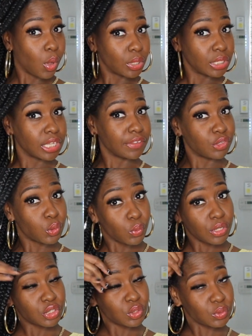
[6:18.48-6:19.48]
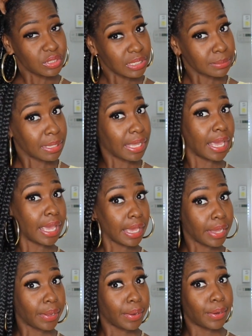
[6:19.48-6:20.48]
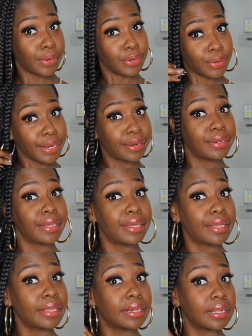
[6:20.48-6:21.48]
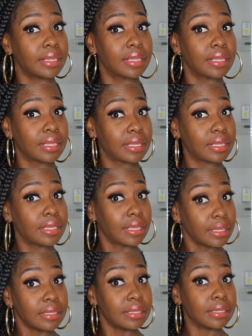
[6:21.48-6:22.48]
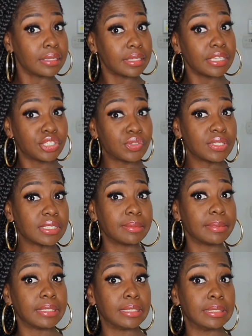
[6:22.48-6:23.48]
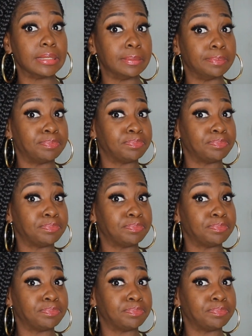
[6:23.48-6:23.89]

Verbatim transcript: Okay, if you want you some hair, your hair done, get you some, um,